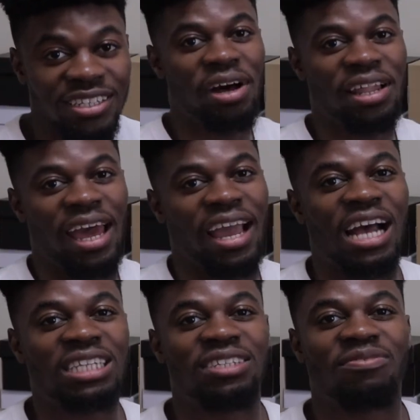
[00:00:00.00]
but like
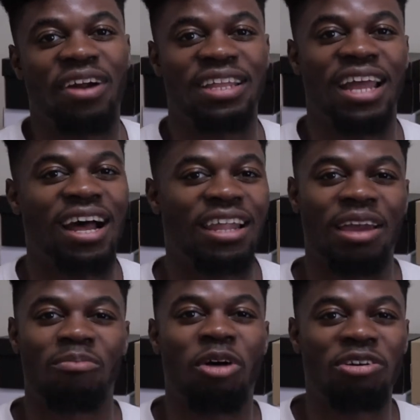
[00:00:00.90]
as of right now,
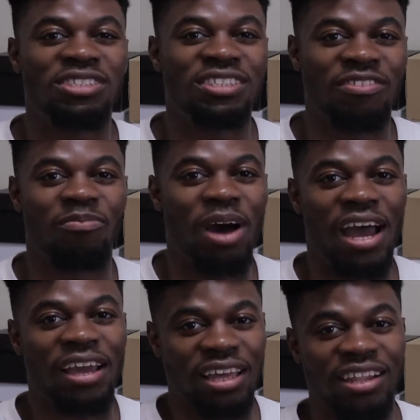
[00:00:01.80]
like most of
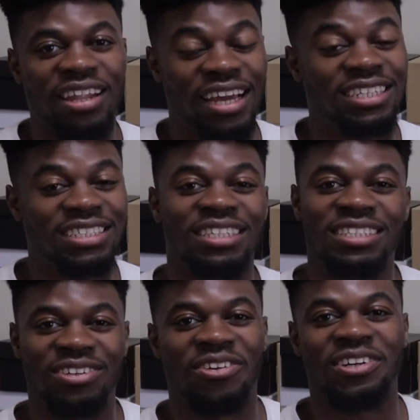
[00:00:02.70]
my collection
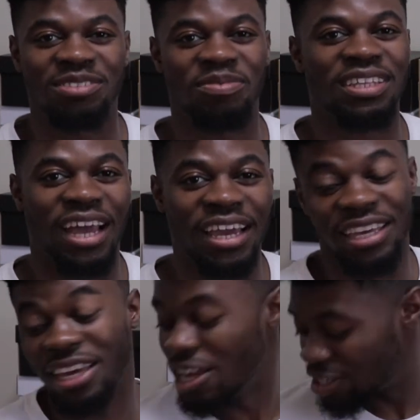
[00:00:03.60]
is going to be Nike.